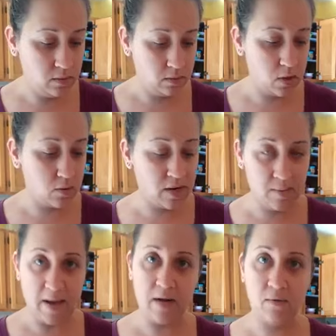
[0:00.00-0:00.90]
coconut
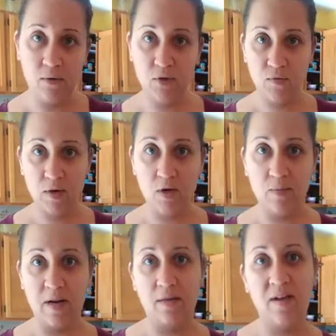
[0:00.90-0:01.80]
macaroons for you,
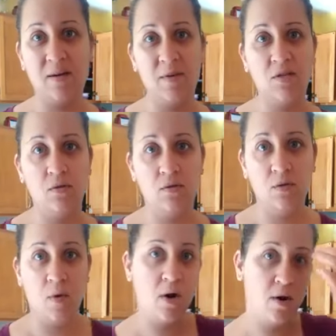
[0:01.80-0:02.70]
but I think I'm going to do it
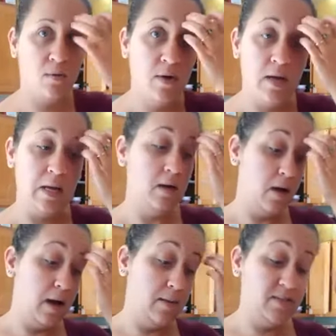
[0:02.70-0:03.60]
tomorrow.
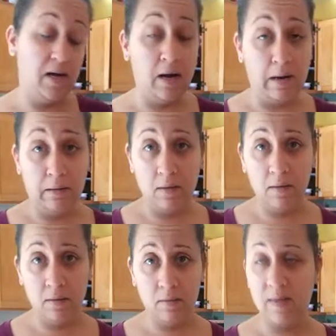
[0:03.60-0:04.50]
I'm tired.
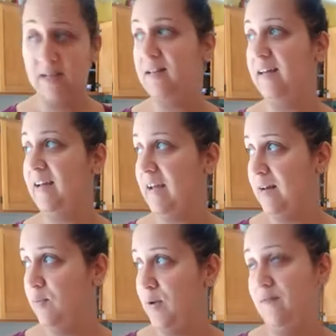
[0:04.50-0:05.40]
We
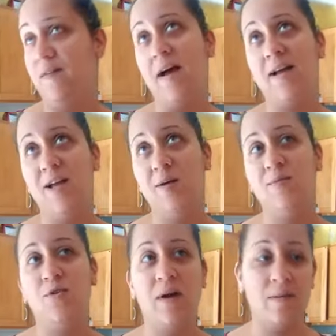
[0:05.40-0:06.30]
cleaned, we
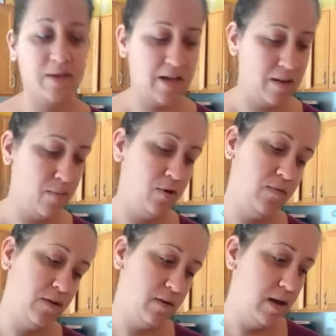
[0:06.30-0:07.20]
vacuumed, Grandma came
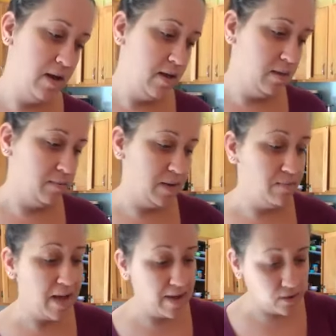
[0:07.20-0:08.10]
over, my
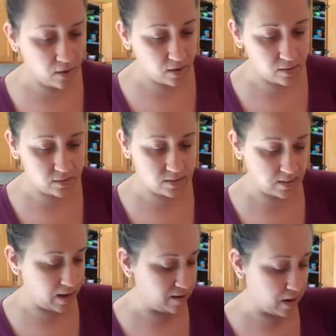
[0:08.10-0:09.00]
back hurts.
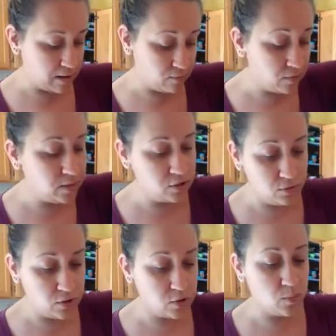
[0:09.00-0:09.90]
I, I really
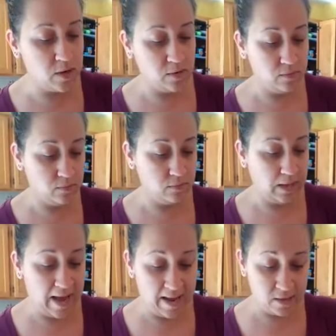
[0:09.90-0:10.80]
do just want to
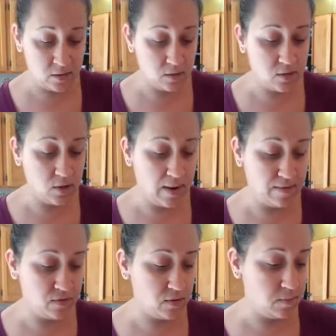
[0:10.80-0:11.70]
relax. So
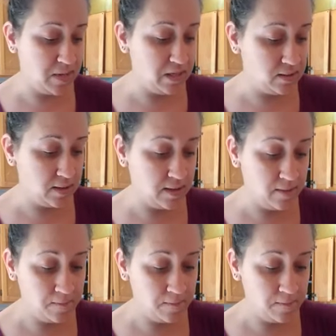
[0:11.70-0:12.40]
after the pizza,